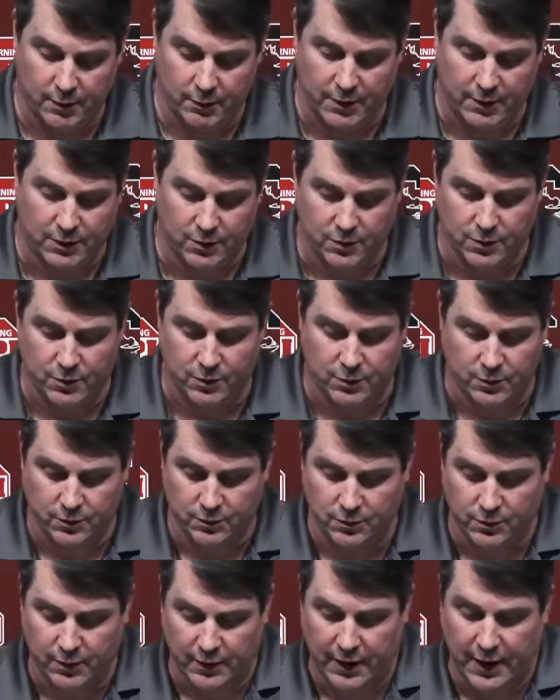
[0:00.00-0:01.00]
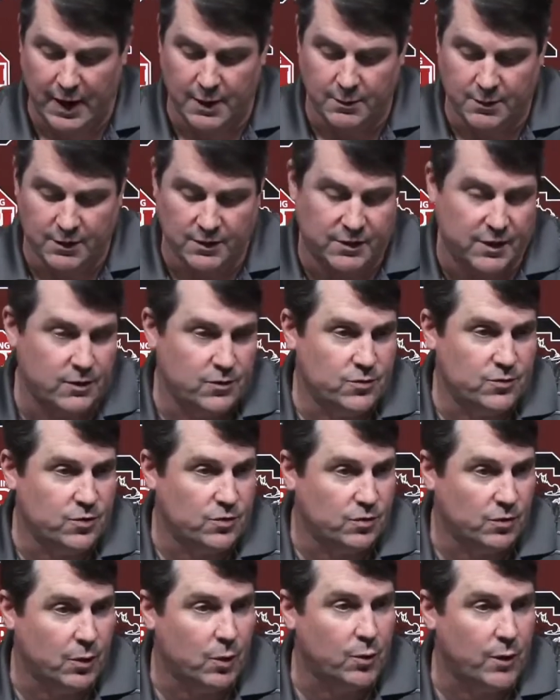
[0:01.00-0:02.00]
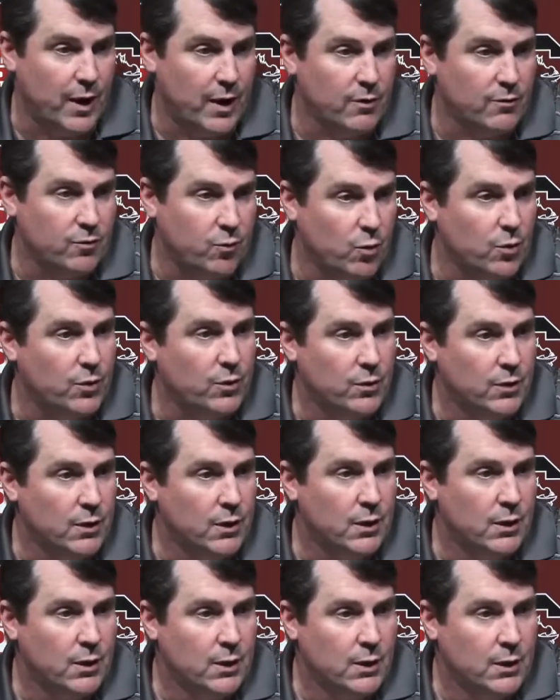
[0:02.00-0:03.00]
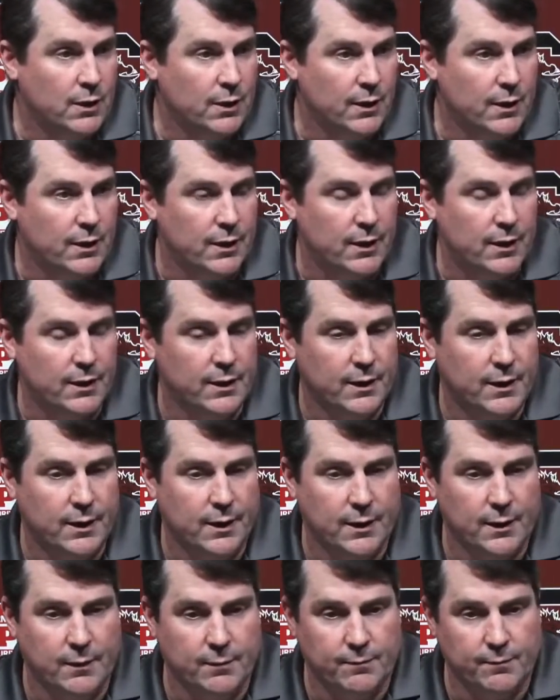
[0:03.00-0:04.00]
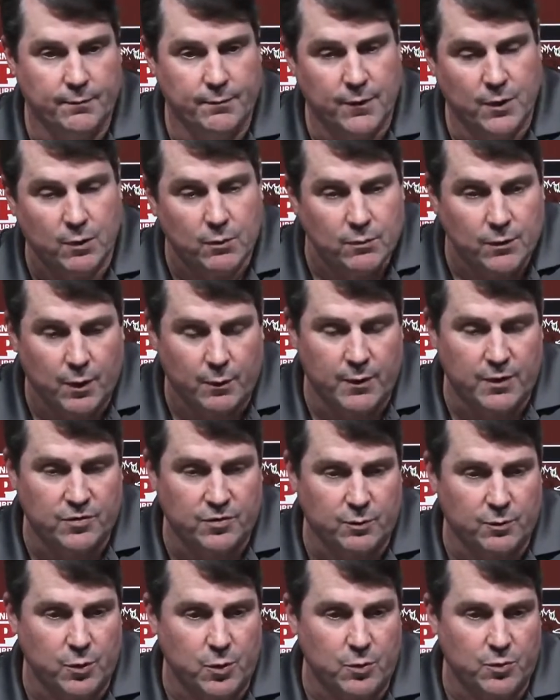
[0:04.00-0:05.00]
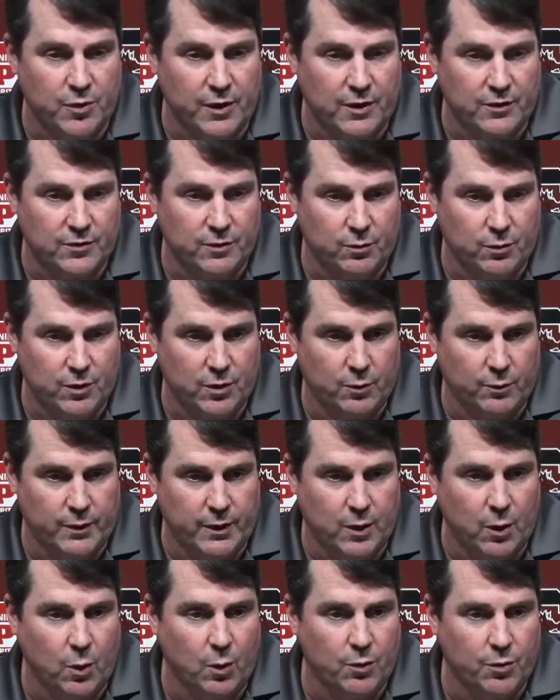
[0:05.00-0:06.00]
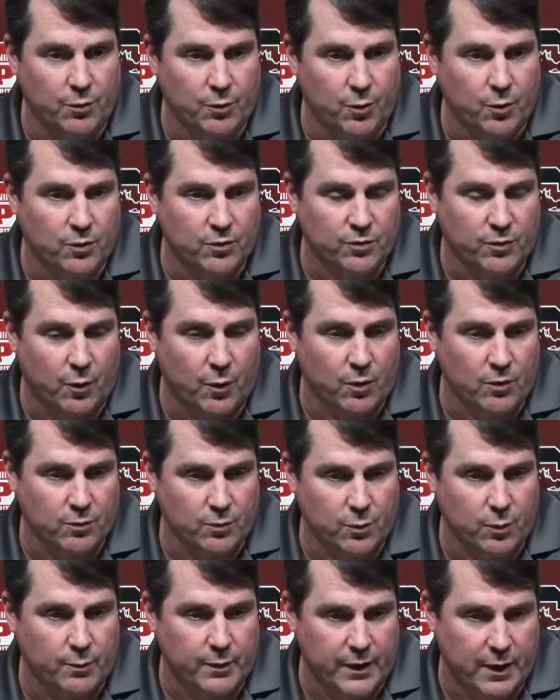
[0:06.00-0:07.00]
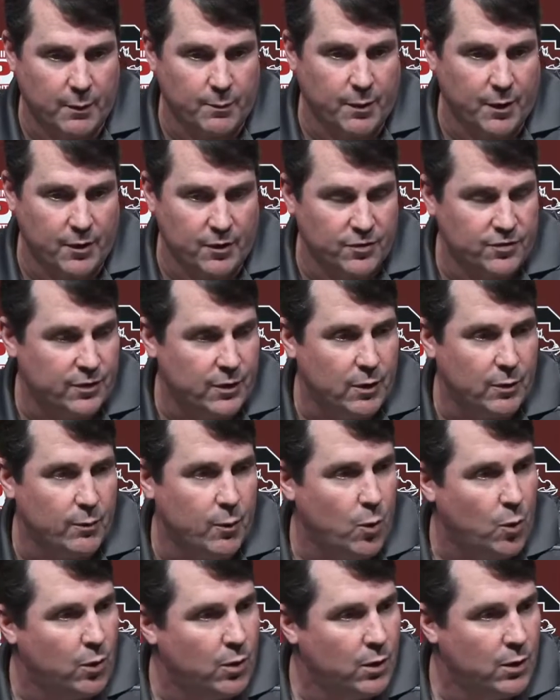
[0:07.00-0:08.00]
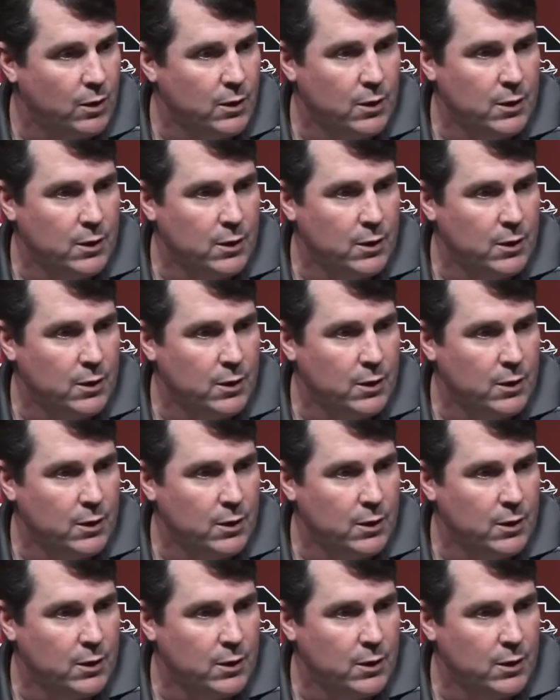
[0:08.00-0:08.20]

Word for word: I mean, you, you the game continues to slow down for you, and uh, you know there'll be some new things that he'll be going through as far as we'll be up under center more.